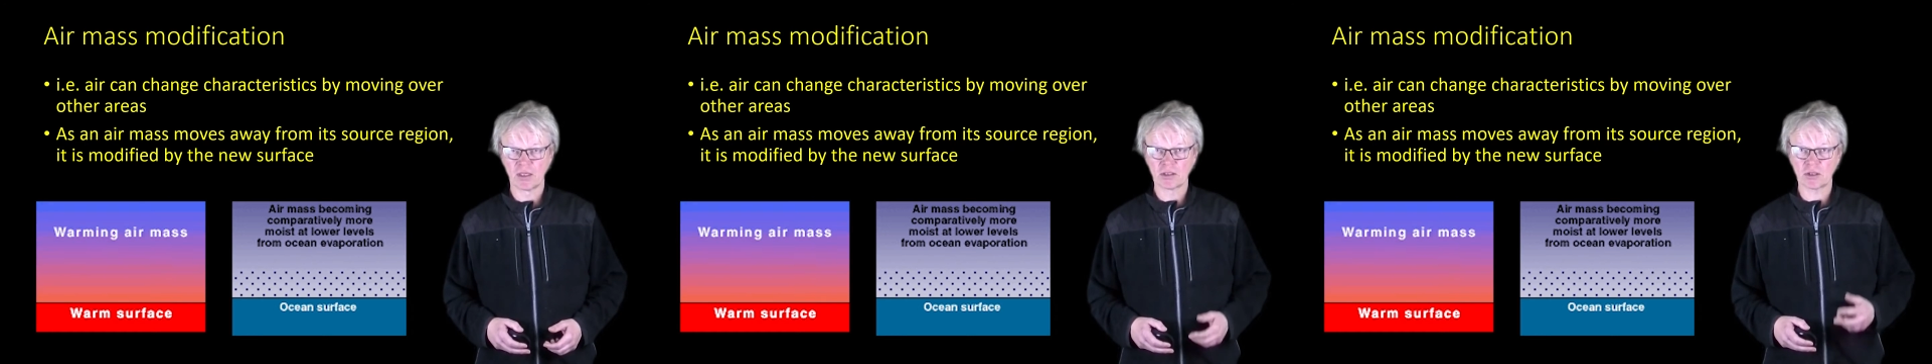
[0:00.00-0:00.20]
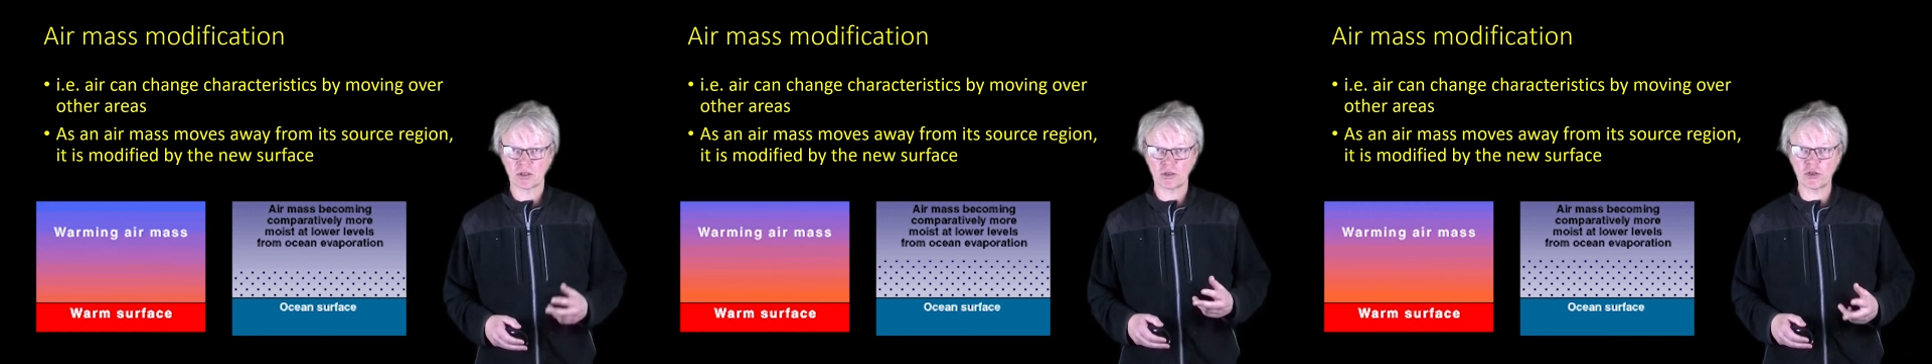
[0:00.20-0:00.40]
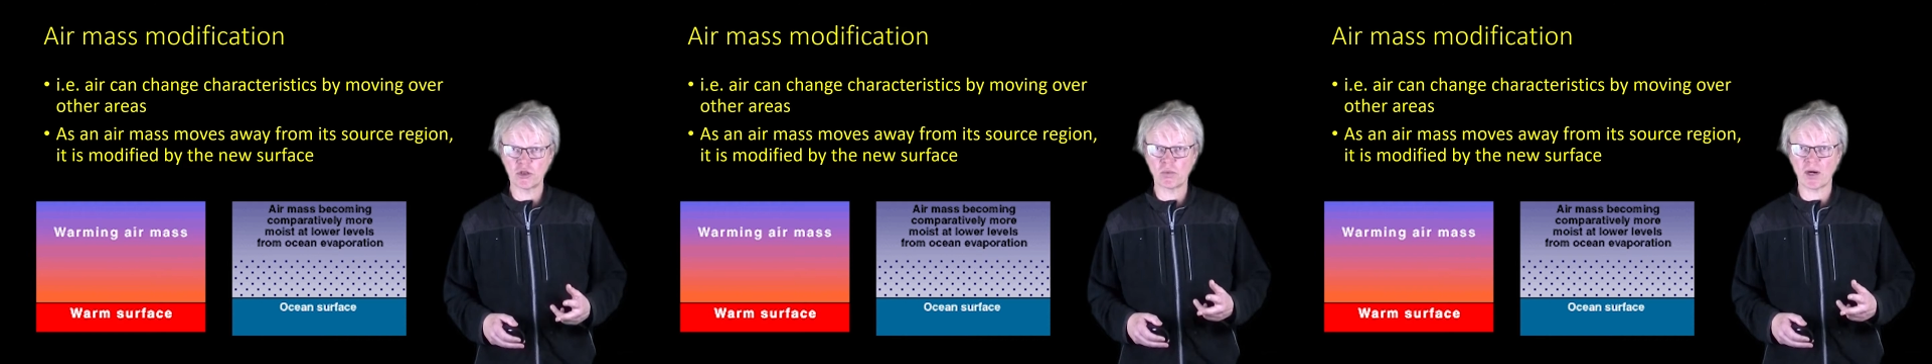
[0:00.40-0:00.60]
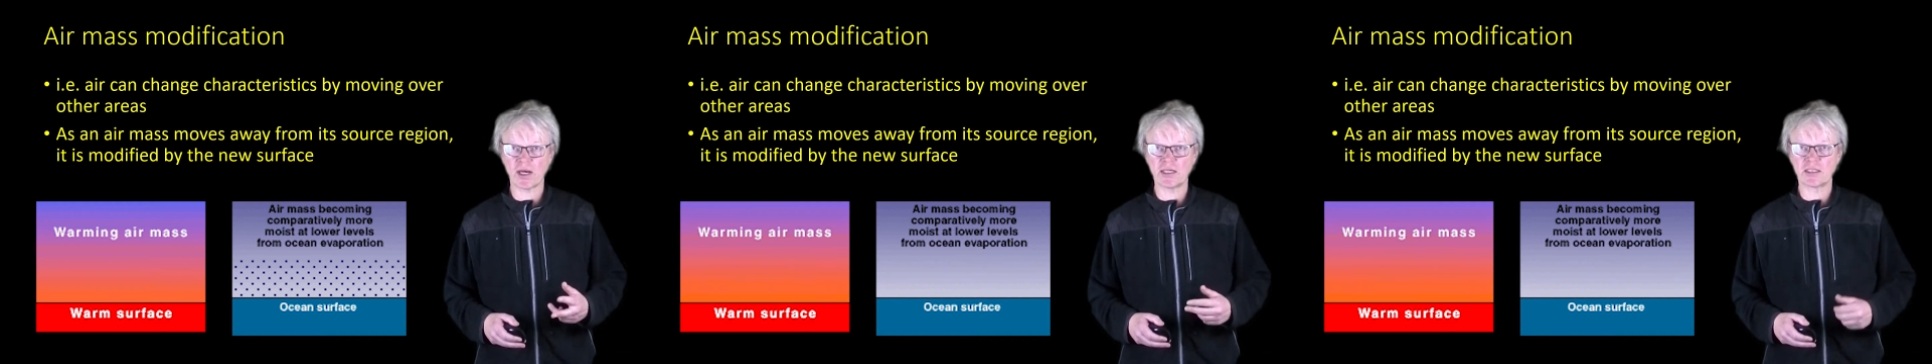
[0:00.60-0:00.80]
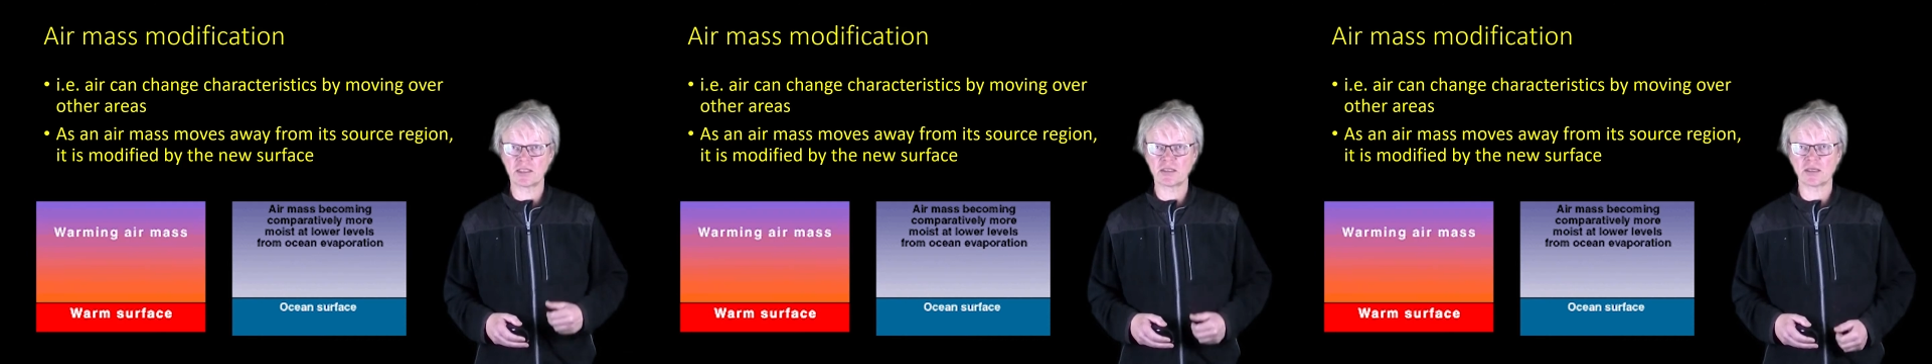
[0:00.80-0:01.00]
So two
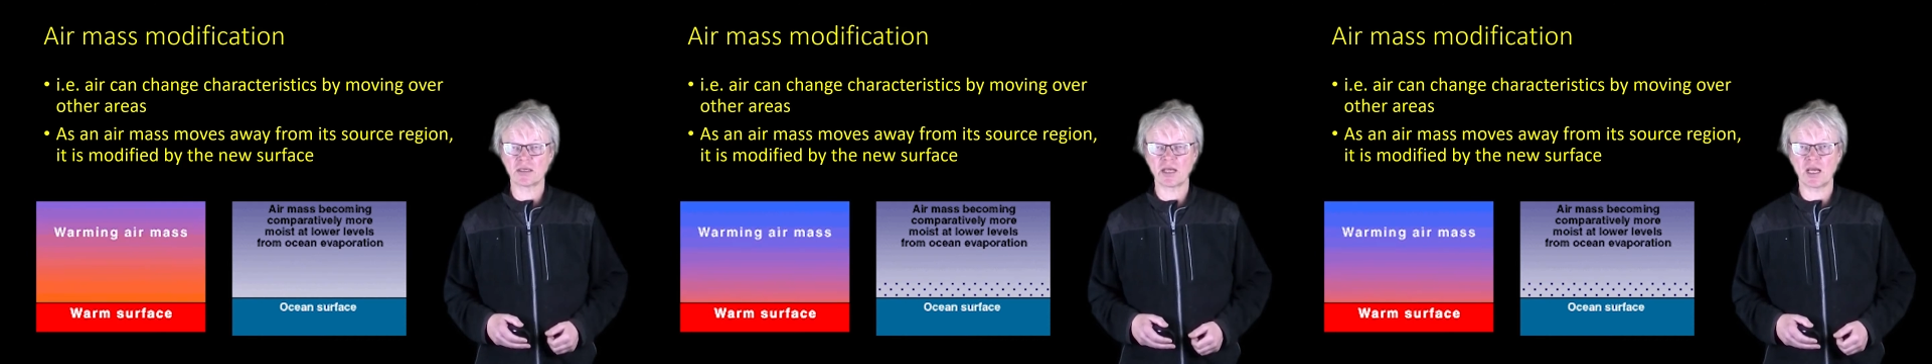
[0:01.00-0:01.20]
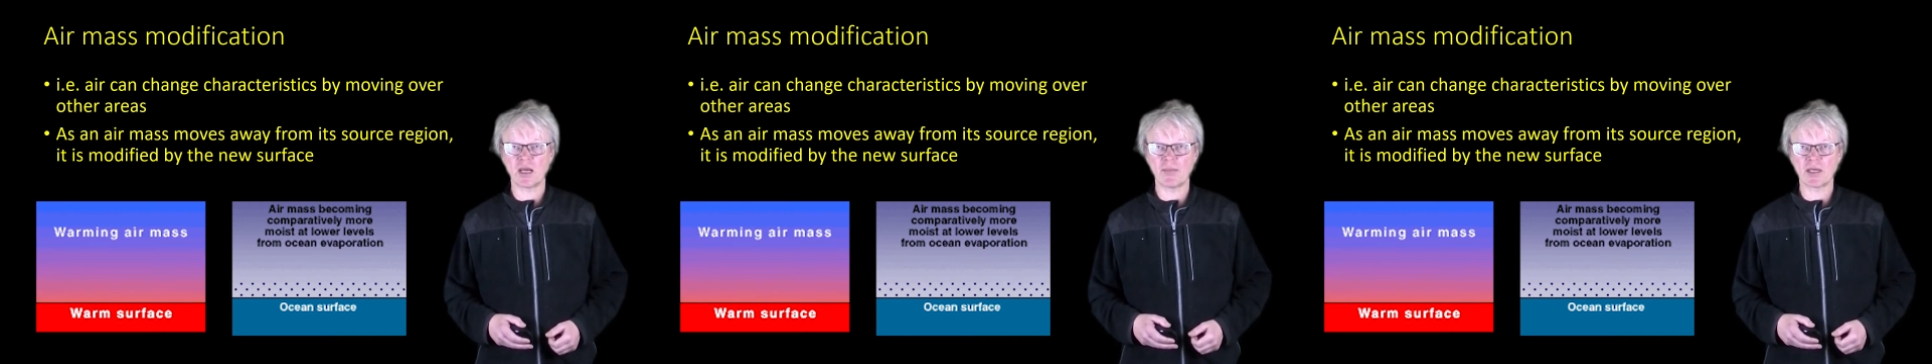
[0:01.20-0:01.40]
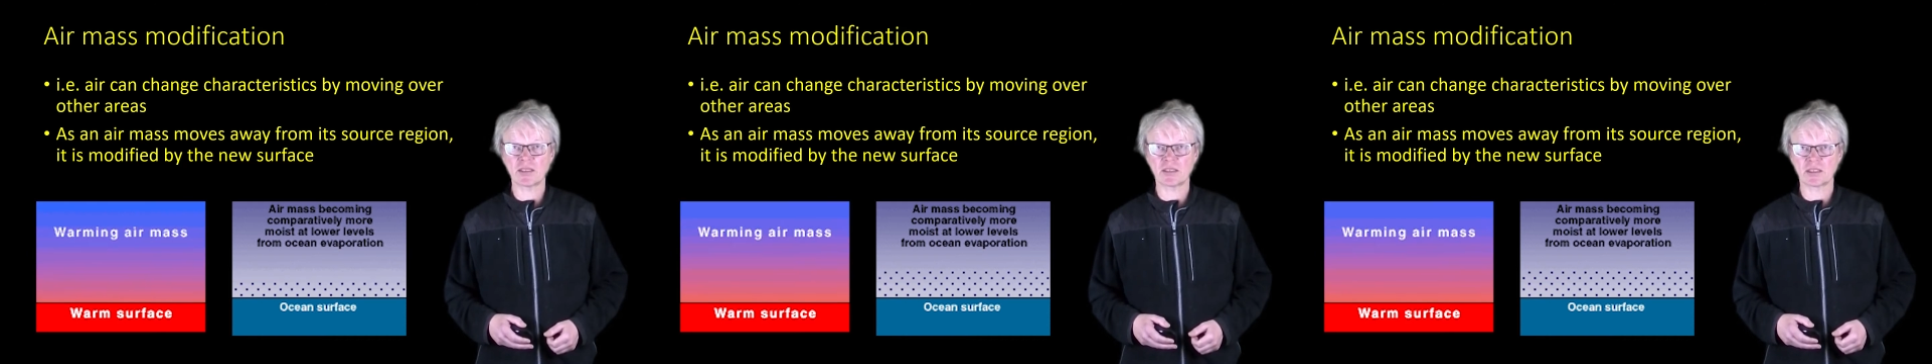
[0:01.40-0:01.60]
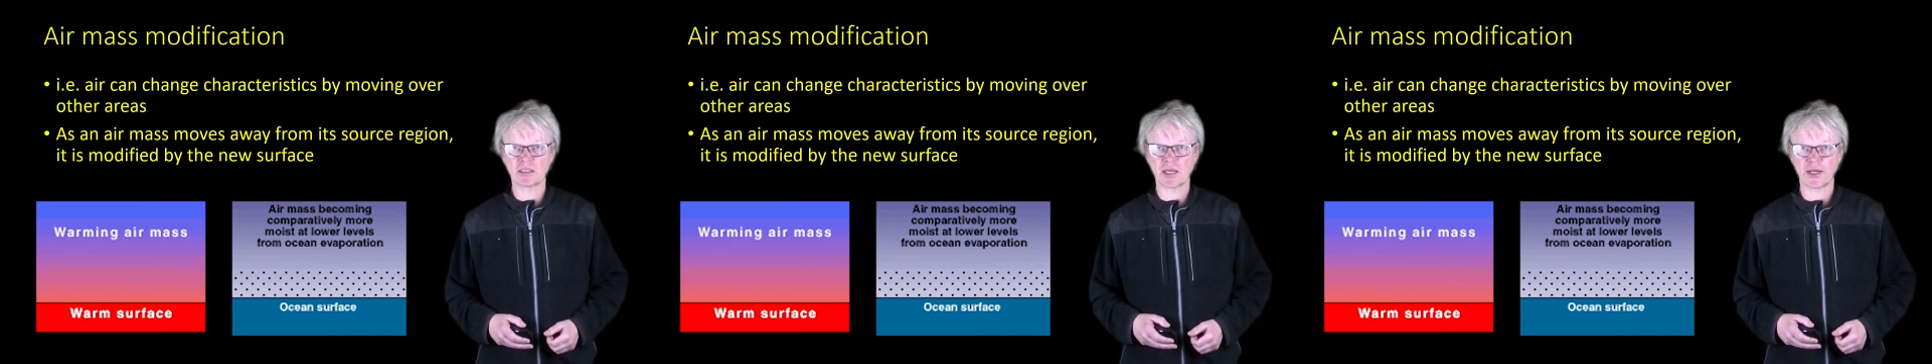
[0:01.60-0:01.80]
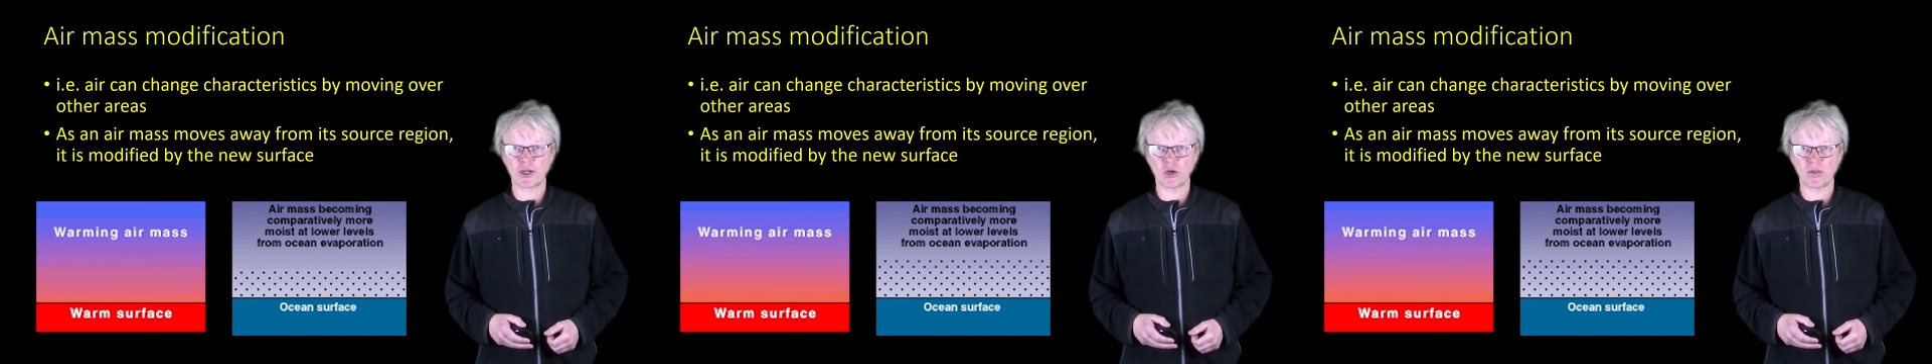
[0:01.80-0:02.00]
ways that air masses
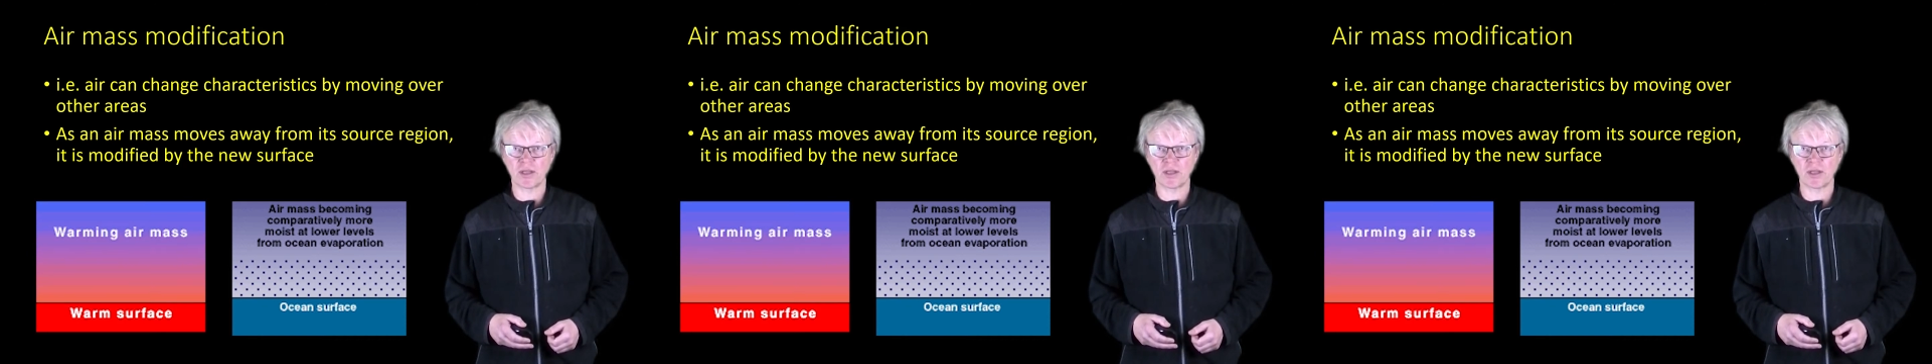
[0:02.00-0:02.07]
take on